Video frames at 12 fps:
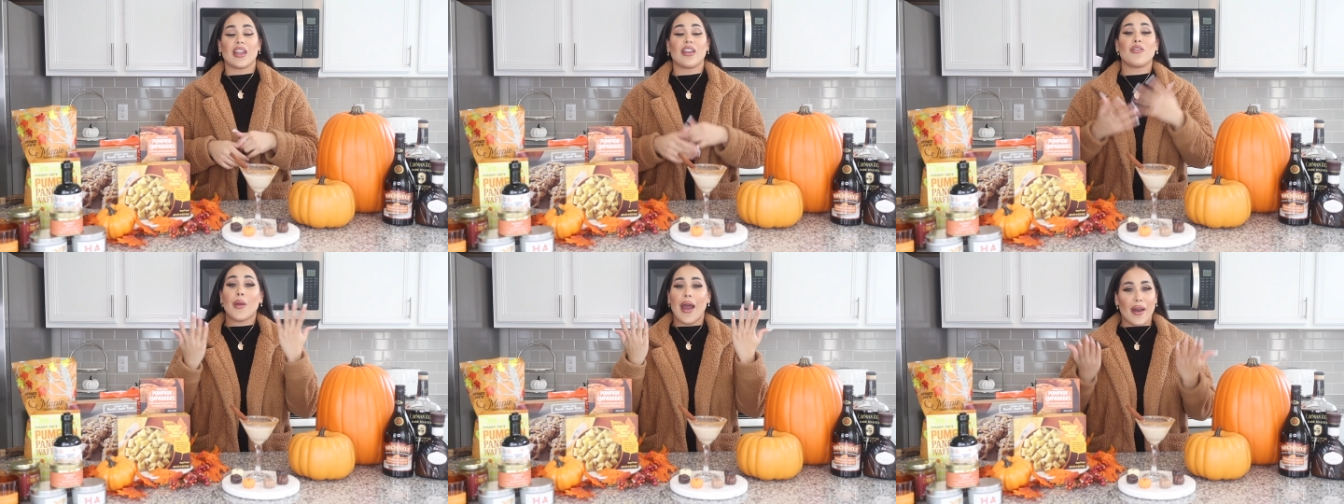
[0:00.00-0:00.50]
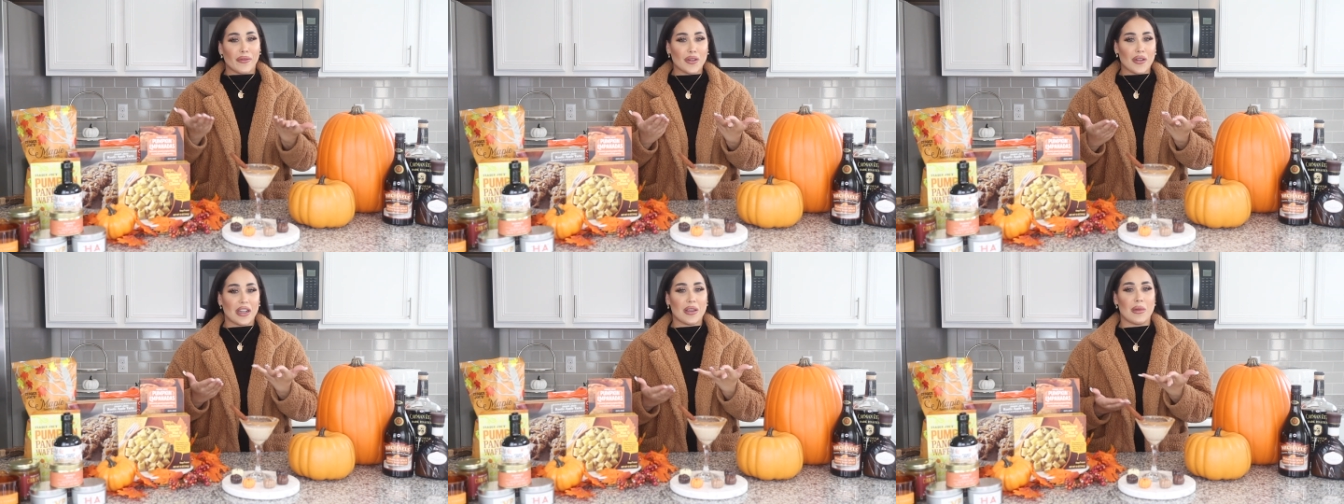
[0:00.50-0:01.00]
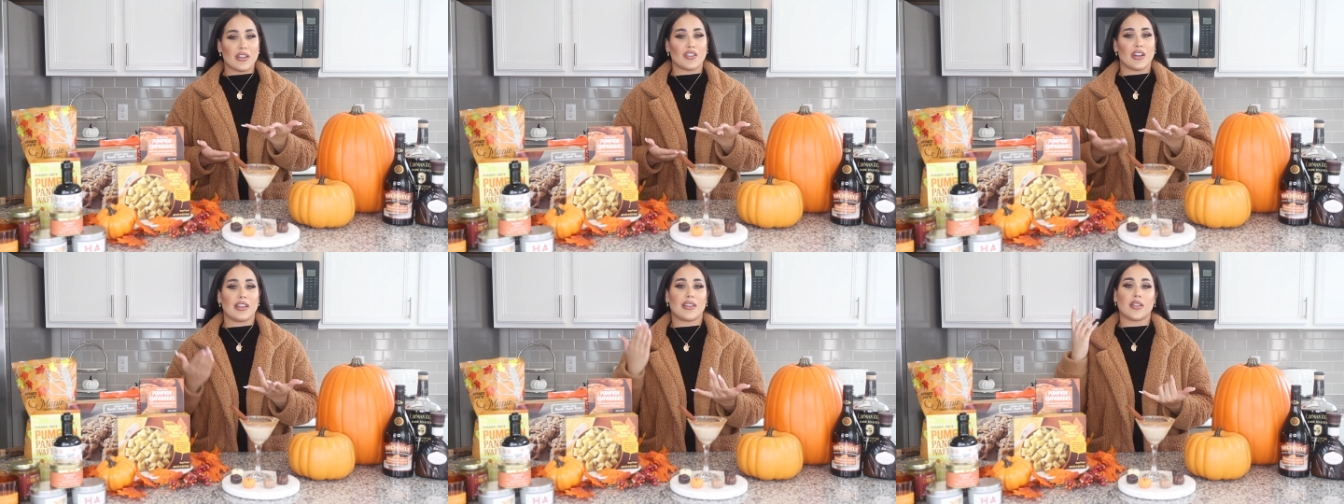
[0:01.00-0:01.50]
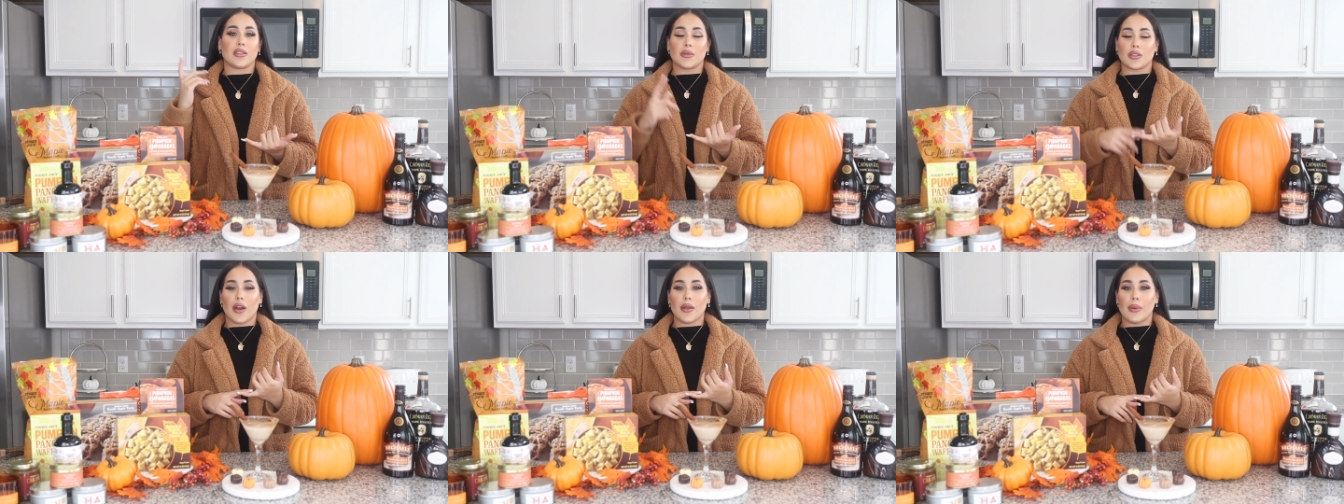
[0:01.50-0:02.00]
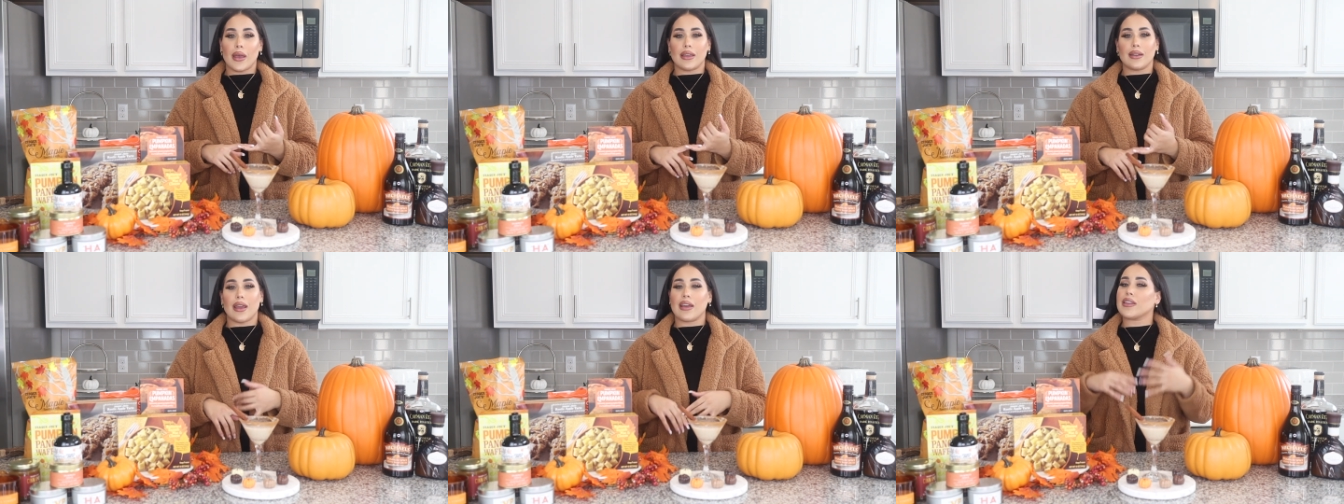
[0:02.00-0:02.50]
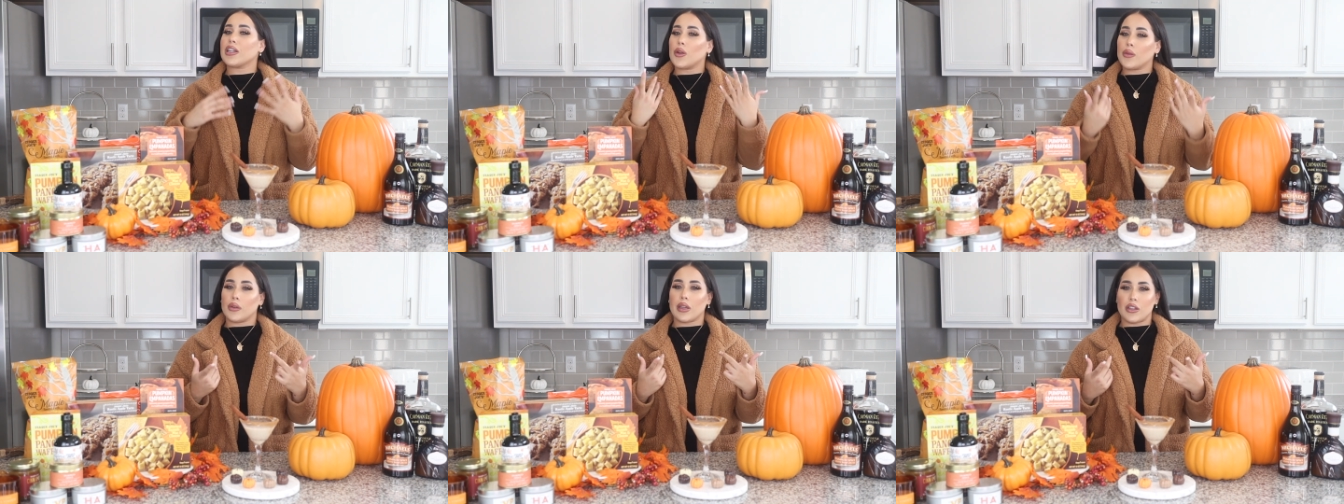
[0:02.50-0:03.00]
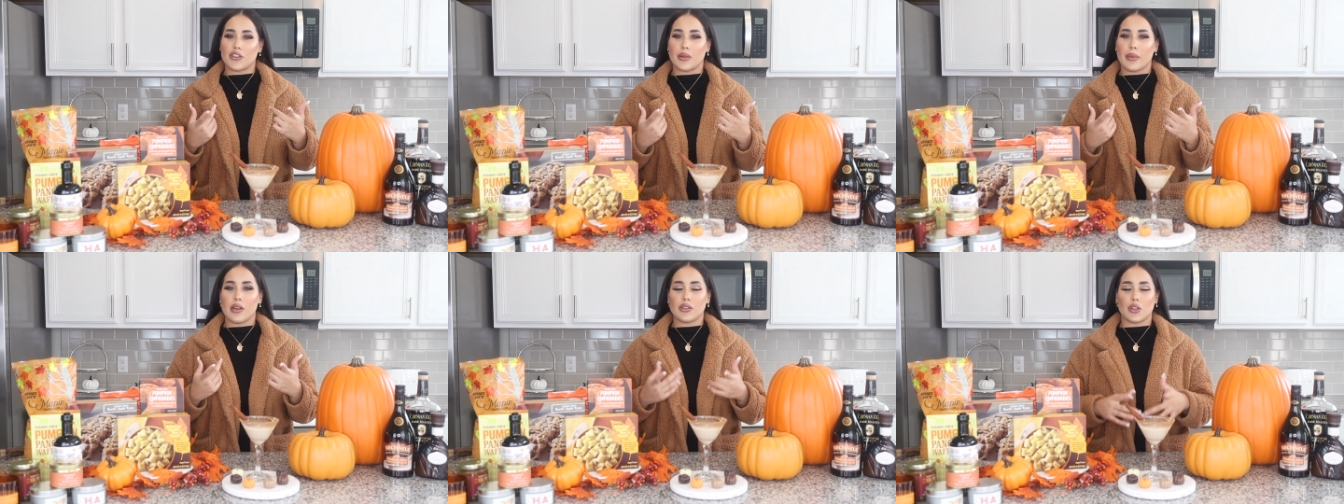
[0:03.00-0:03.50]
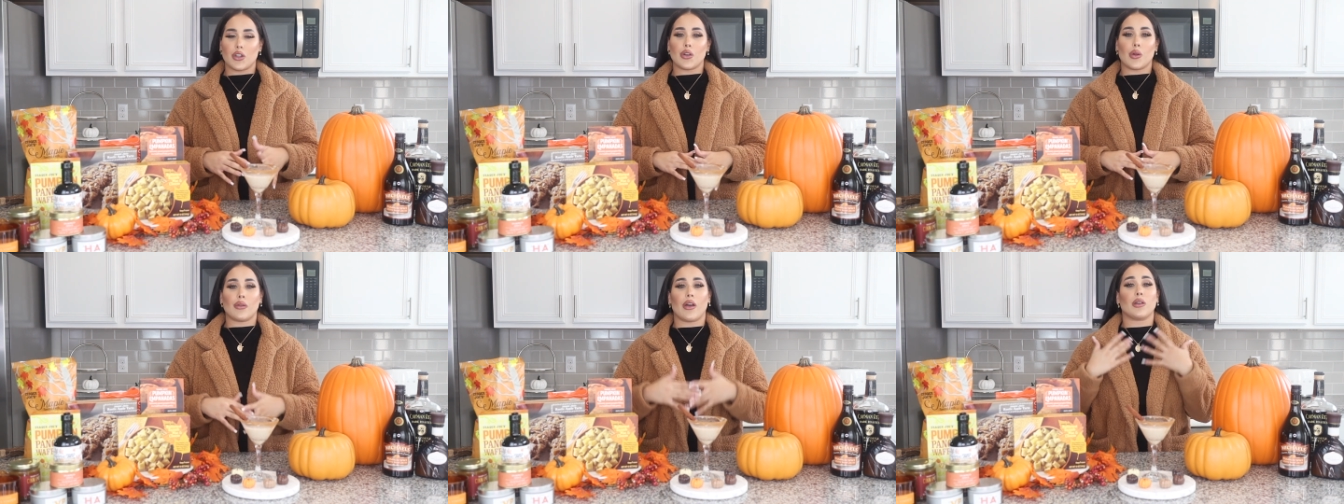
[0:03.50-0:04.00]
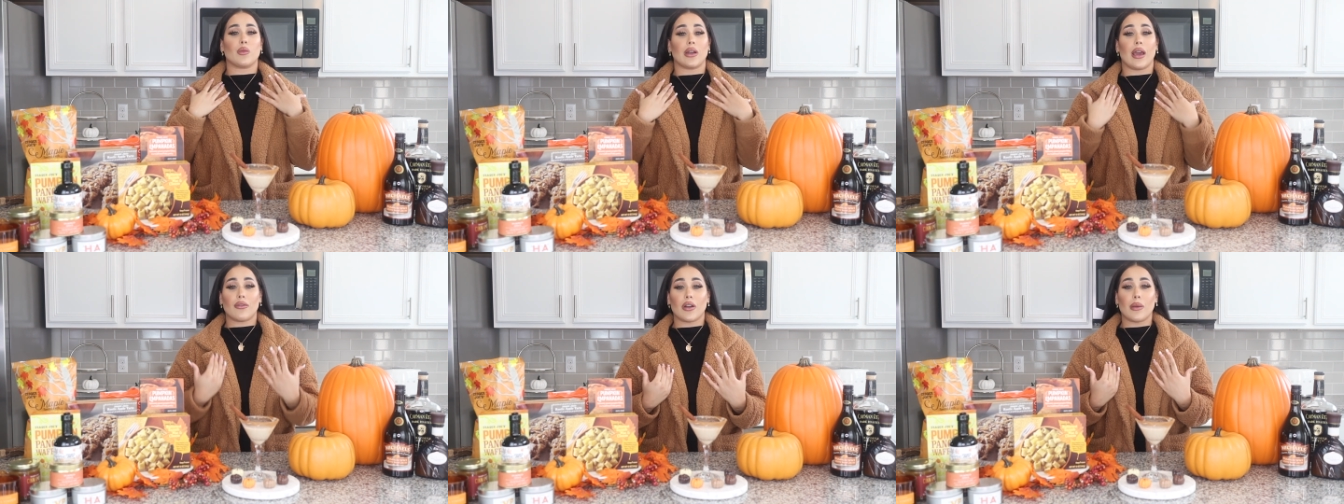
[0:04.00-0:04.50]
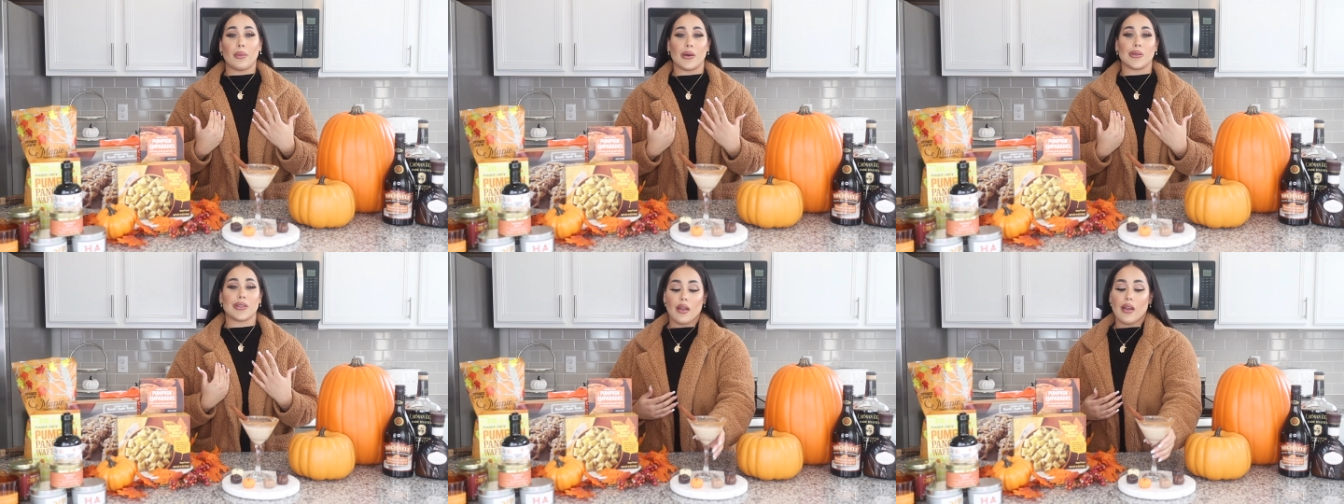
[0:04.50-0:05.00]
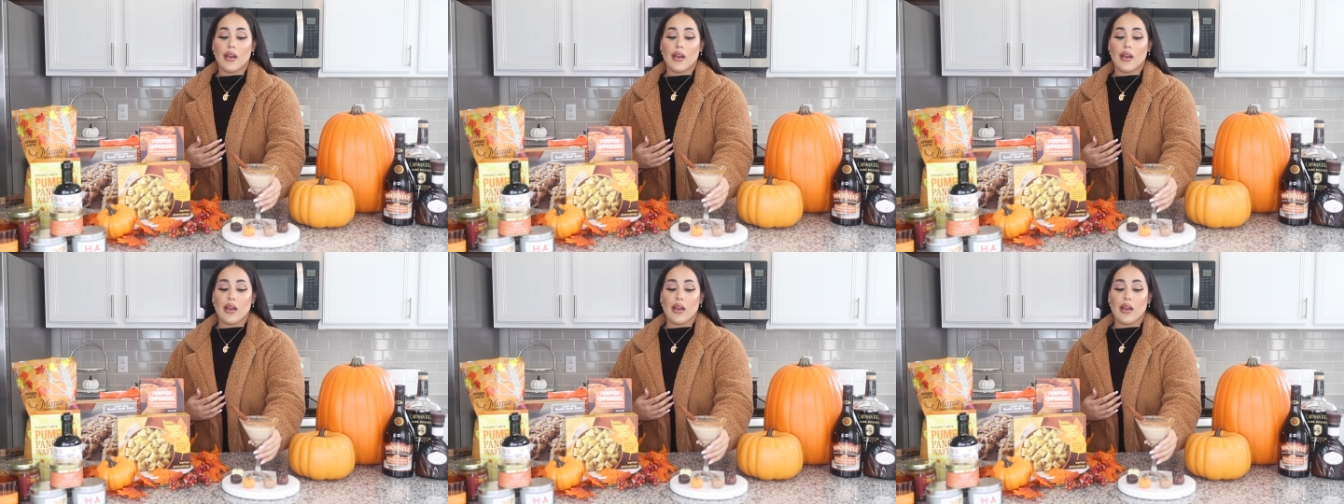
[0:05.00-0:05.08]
If you haven't already, make sure to hit that subscribe button and that notification bell so you're notified whenever I post.